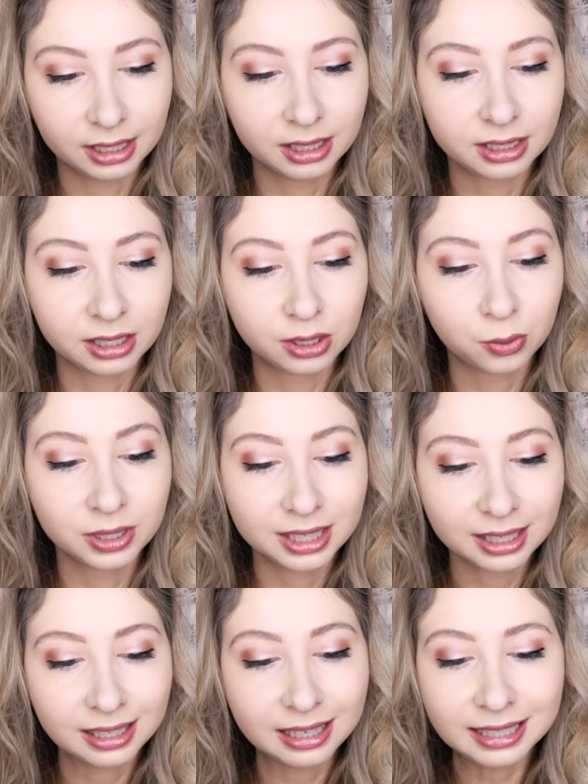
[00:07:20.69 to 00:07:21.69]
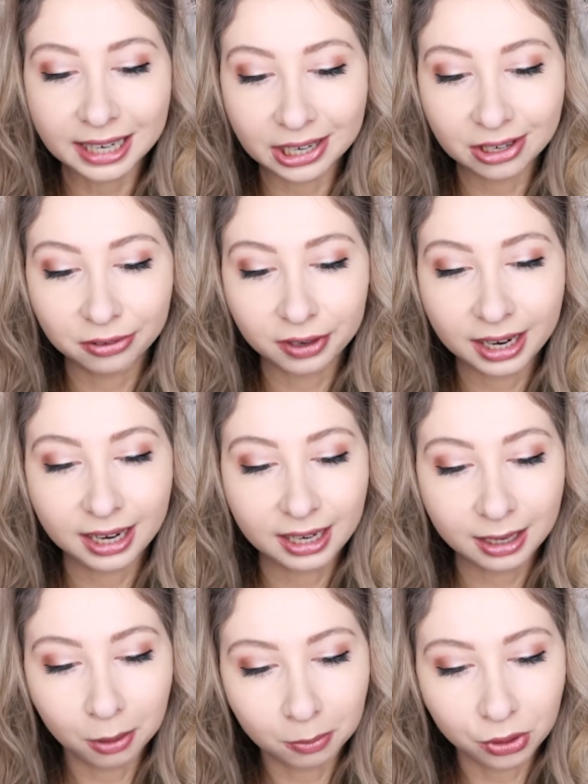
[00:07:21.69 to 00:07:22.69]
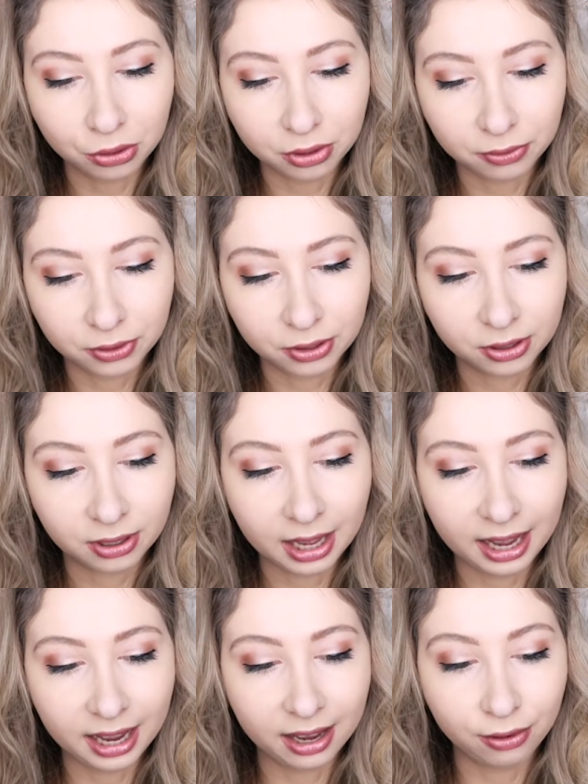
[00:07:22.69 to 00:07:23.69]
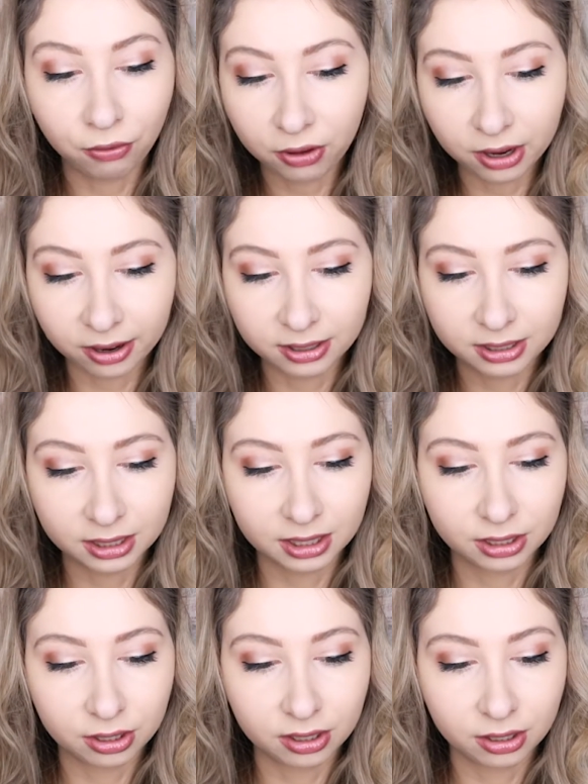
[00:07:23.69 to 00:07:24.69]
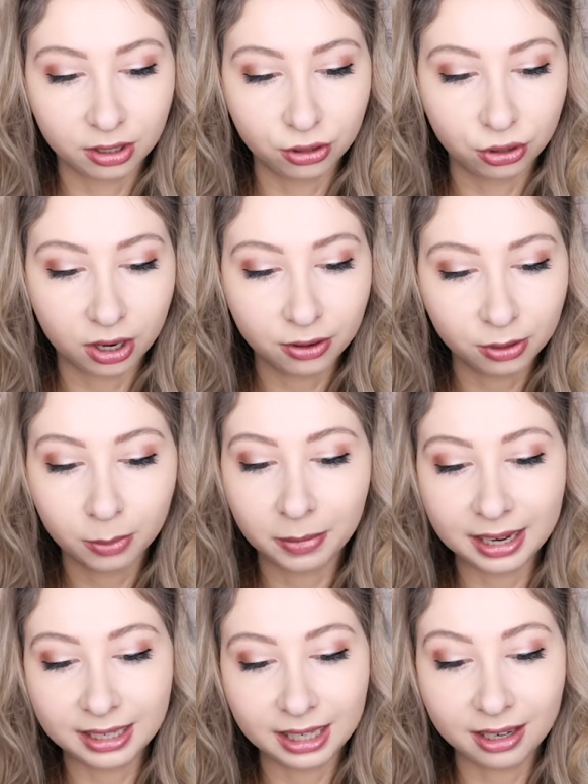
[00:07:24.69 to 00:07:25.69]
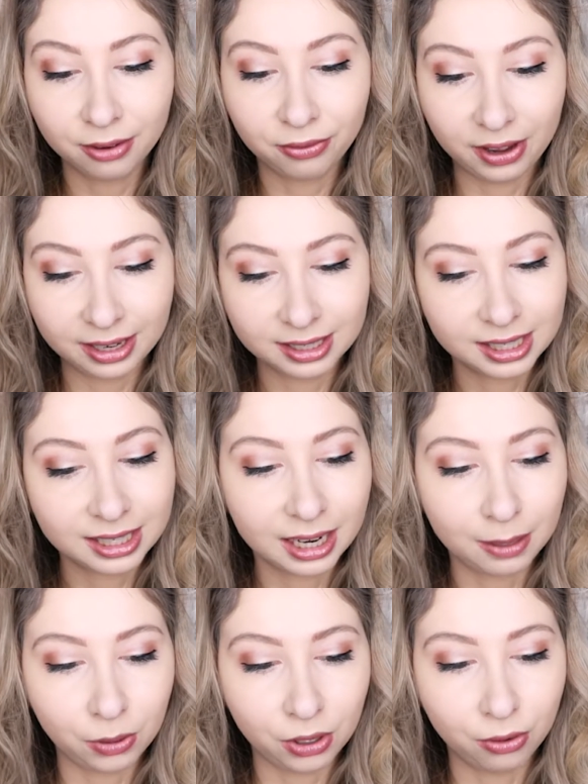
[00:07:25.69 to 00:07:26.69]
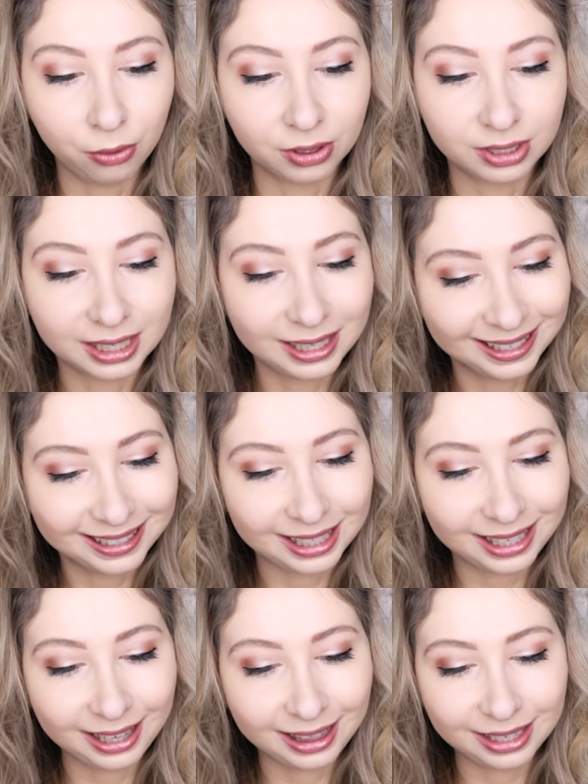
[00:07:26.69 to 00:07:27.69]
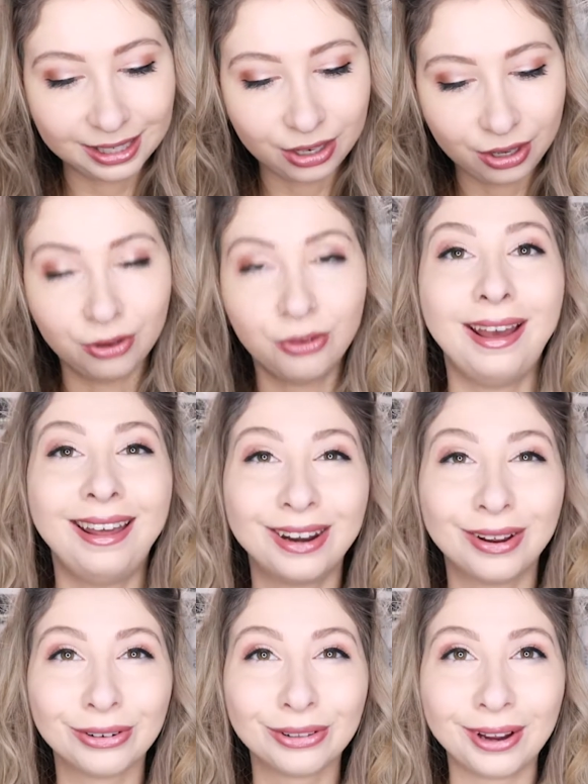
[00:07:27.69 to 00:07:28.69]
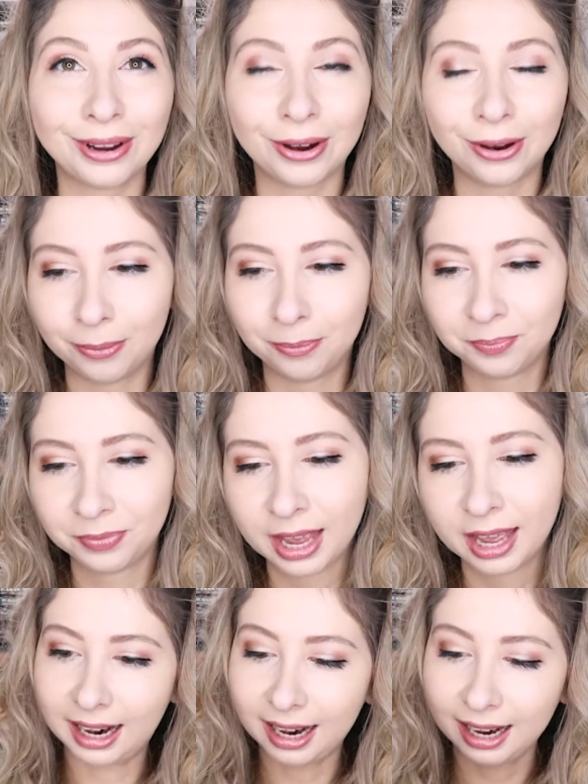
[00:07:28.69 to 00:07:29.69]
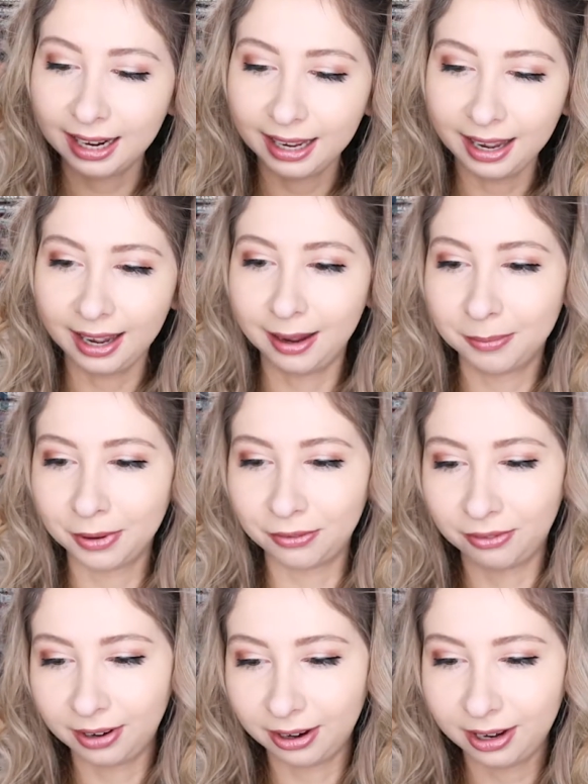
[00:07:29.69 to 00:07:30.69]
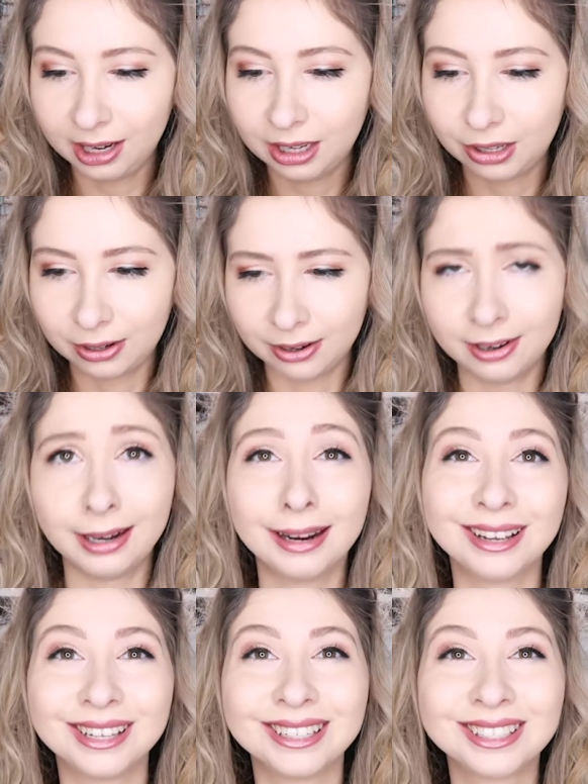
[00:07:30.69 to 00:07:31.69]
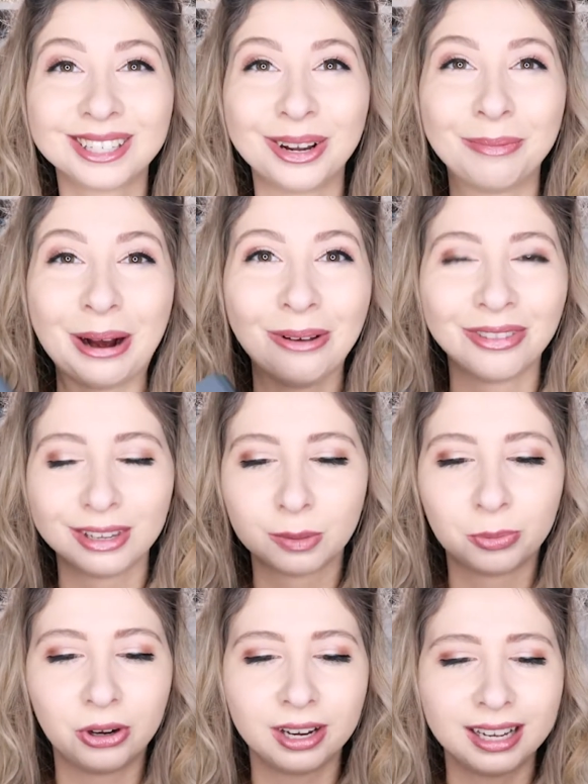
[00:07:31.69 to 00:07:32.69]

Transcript: It is exquisitely terrifying, beautiful, and fierce. This genre-bending fantasy debut will sink its teeth into you and never let go. I am very curious about this book.